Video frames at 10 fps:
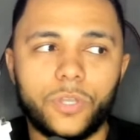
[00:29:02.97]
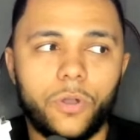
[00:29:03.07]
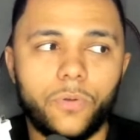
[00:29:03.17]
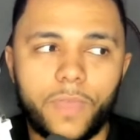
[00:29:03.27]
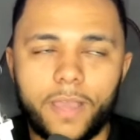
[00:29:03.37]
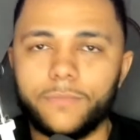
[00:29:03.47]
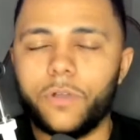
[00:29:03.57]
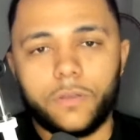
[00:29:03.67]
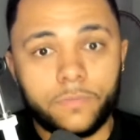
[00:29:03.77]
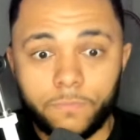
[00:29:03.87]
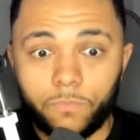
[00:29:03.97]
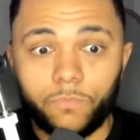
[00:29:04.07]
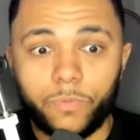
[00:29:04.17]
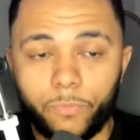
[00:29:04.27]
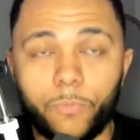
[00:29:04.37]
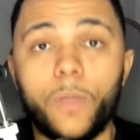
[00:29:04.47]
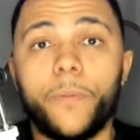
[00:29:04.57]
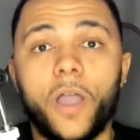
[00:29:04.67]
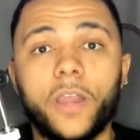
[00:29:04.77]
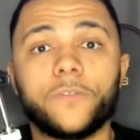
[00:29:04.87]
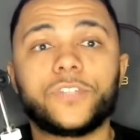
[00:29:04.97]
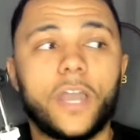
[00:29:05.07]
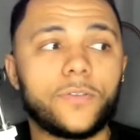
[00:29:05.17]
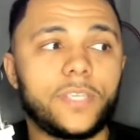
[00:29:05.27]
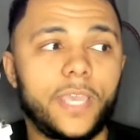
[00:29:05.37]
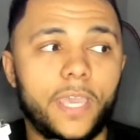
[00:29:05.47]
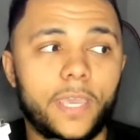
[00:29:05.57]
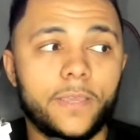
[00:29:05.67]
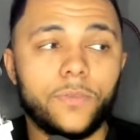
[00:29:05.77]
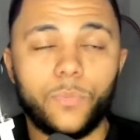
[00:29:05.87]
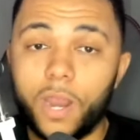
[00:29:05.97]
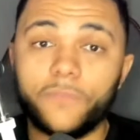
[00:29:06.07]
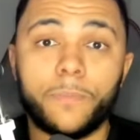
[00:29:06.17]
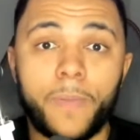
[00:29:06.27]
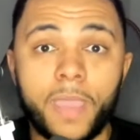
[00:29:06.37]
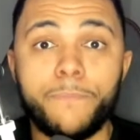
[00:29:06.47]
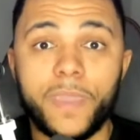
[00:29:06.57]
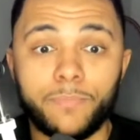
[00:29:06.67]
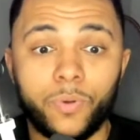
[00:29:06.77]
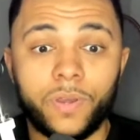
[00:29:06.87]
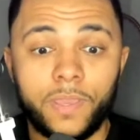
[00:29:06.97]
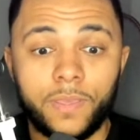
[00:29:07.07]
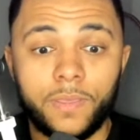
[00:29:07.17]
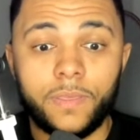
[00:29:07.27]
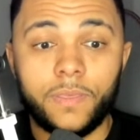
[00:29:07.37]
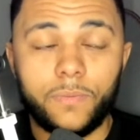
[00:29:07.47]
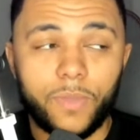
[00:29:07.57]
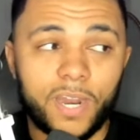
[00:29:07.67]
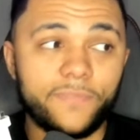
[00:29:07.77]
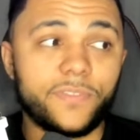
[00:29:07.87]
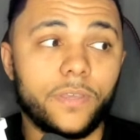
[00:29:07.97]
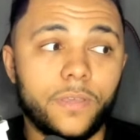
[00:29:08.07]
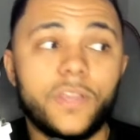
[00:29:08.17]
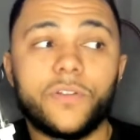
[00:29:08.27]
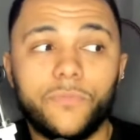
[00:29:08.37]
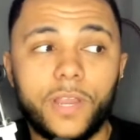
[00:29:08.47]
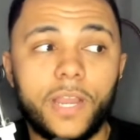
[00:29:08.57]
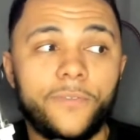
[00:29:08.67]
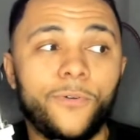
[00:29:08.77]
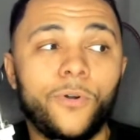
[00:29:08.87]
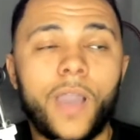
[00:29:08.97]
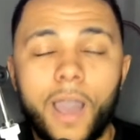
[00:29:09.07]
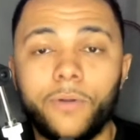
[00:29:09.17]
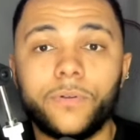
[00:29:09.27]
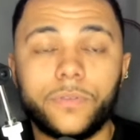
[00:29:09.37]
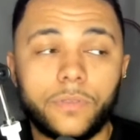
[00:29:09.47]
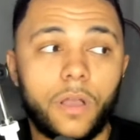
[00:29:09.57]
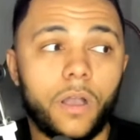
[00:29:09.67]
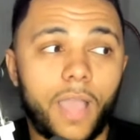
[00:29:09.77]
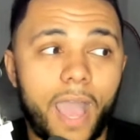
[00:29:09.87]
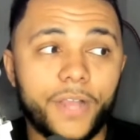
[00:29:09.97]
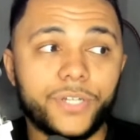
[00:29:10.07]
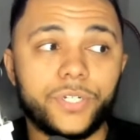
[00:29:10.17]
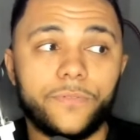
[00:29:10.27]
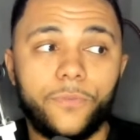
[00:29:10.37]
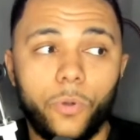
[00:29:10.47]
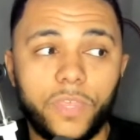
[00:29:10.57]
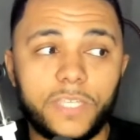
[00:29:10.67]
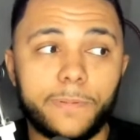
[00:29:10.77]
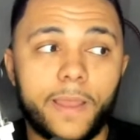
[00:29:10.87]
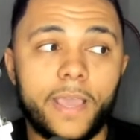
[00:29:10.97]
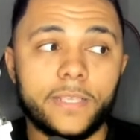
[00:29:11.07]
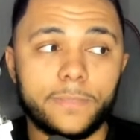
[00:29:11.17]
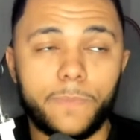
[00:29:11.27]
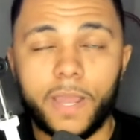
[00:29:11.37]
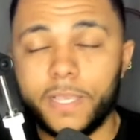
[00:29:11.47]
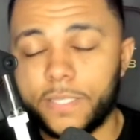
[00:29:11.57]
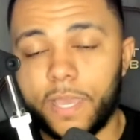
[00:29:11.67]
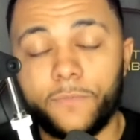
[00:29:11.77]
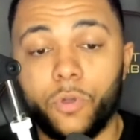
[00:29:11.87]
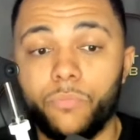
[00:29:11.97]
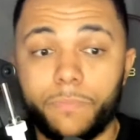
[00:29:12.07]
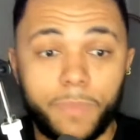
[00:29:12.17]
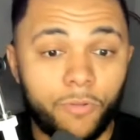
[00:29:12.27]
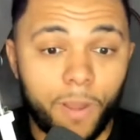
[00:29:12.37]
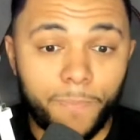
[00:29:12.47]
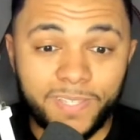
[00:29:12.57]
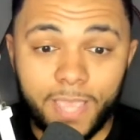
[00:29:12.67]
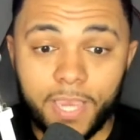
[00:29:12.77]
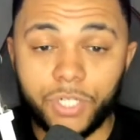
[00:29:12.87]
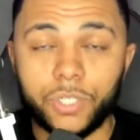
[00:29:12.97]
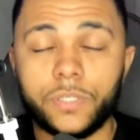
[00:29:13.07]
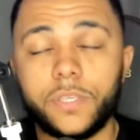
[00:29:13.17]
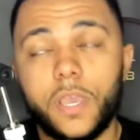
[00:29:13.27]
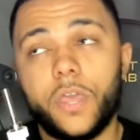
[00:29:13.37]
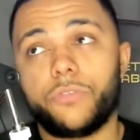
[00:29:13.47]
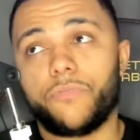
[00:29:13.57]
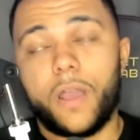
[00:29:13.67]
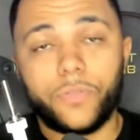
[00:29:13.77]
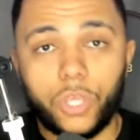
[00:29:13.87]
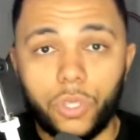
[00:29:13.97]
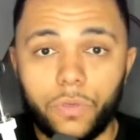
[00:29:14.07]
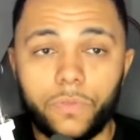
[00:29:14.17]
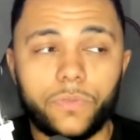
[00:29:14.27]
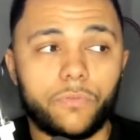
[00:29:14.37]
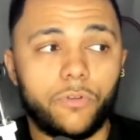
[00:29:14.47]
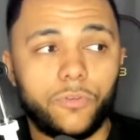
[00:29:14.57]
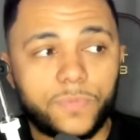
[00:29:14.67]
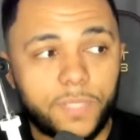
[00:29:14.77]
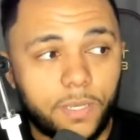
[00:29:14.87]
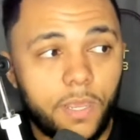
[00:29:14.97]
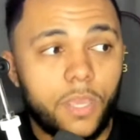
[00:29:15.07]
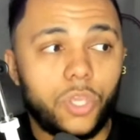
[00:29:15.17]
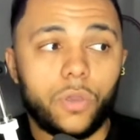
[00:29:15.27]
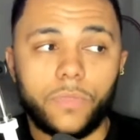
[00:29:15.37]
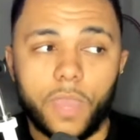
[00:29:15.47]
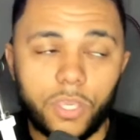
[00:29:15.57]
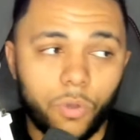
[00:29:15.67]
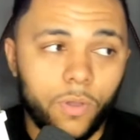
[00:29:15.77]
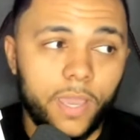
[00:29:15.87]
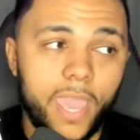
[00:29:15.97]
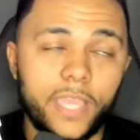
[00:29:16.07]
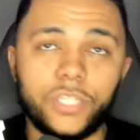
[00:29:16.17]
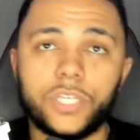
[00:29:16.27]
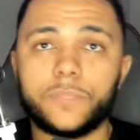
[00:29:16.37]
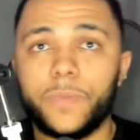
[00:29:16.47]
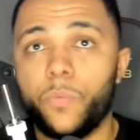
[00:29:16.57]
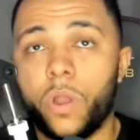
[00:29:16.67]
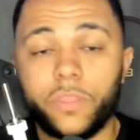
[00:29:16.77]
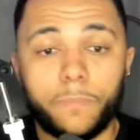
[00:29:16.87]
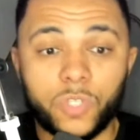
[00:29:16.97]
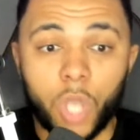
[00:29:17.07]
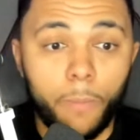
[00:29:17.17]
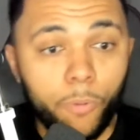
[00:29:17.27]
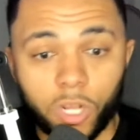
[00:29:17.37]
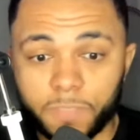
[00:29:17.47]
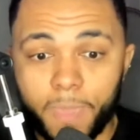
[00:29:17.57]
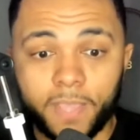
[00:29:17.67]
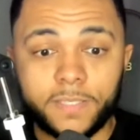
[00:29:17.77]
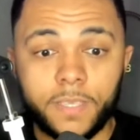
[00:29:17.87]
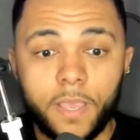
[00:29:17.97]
know that we're buying off Chelsea here. We're going to have to pay big money. We're going to have to really fork out our cash for these players, and players that have come with big reputations throughout the youth groups and their young ages, being one of the top prospects,